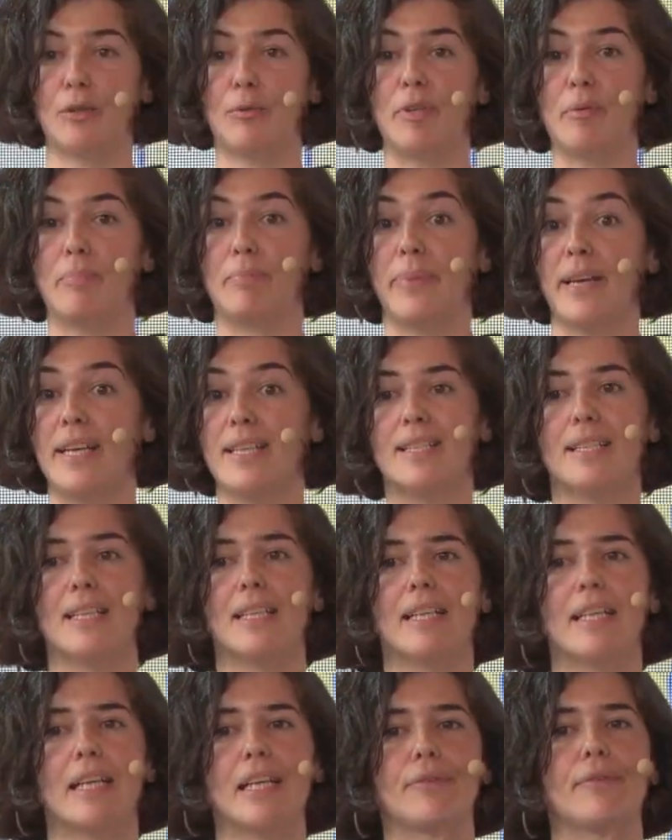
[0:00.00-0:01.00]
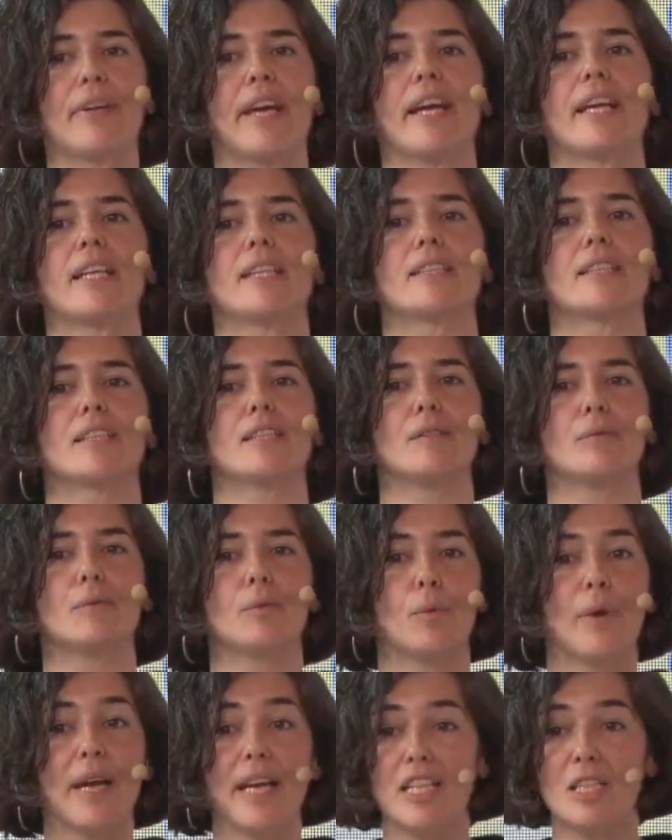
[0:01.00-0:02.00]
we basically created a
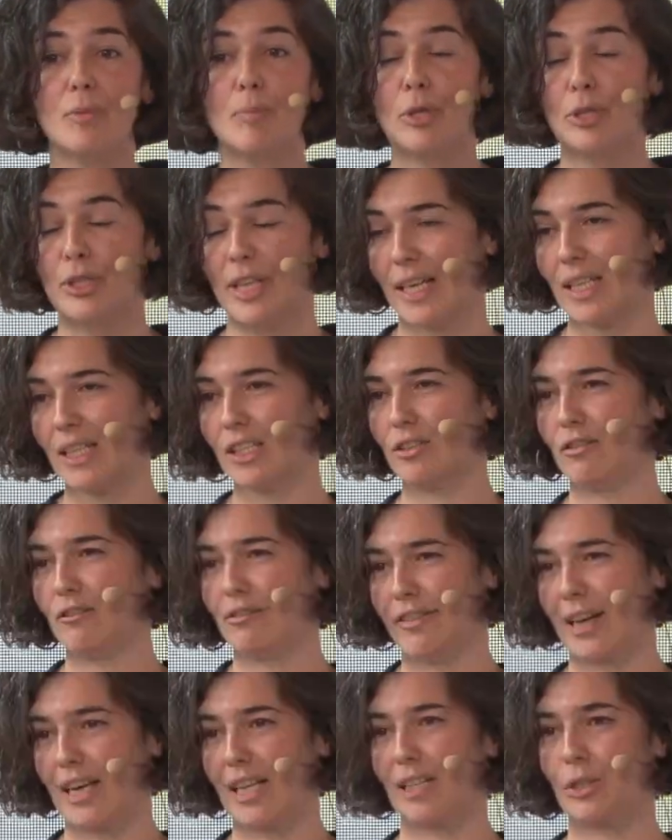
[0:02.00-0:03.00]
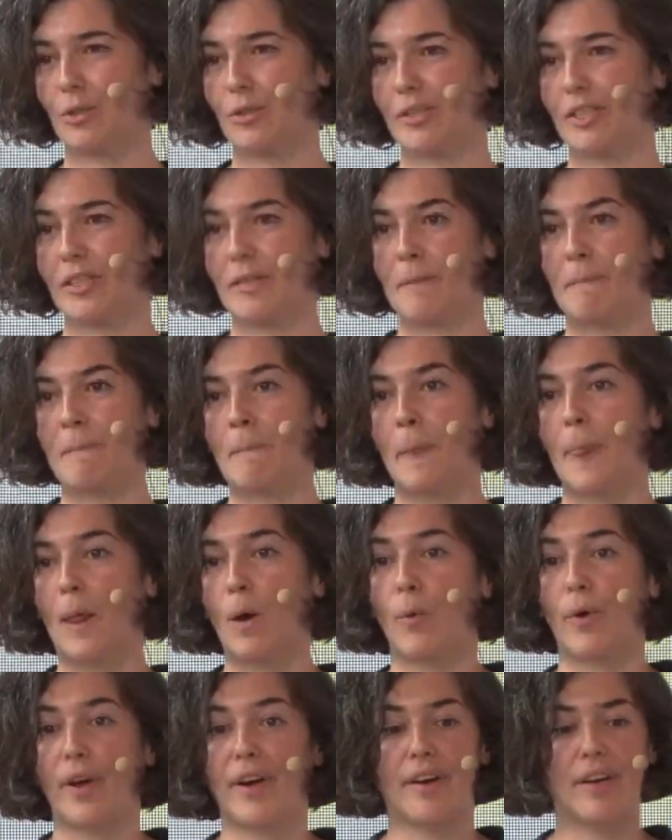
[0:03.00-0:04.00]
waste production factory
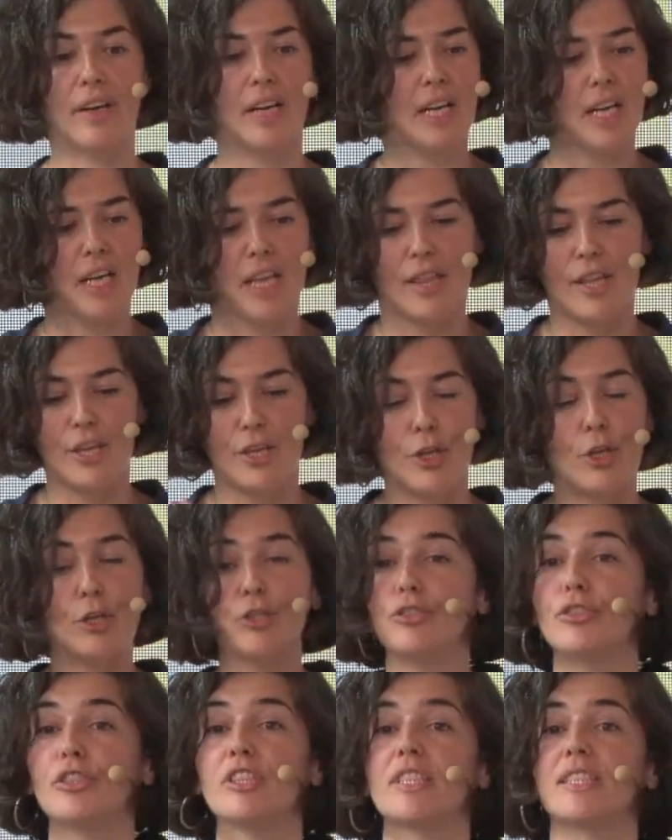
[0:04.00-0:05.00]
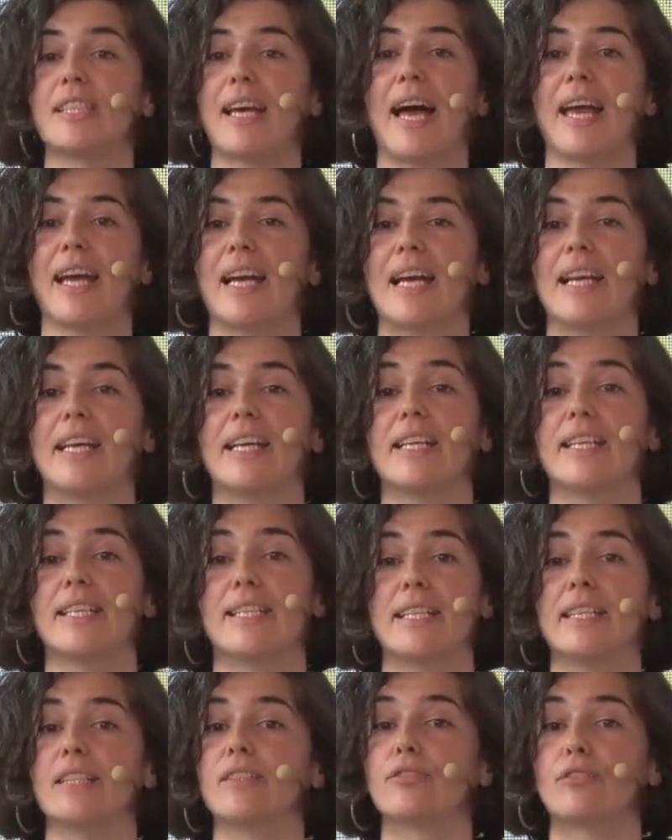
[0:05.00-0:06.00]
where the nutrient cycling is
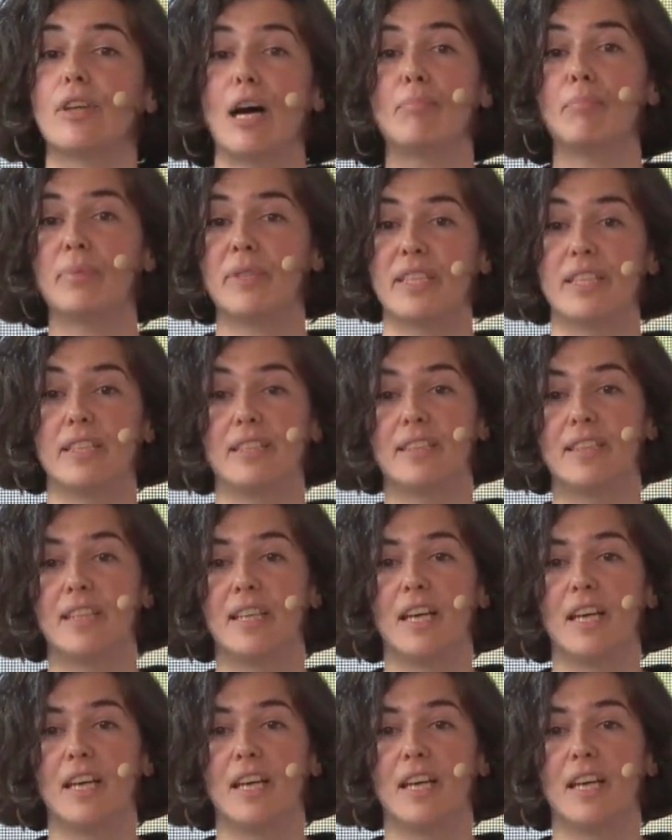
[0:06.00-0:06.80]
interrupted,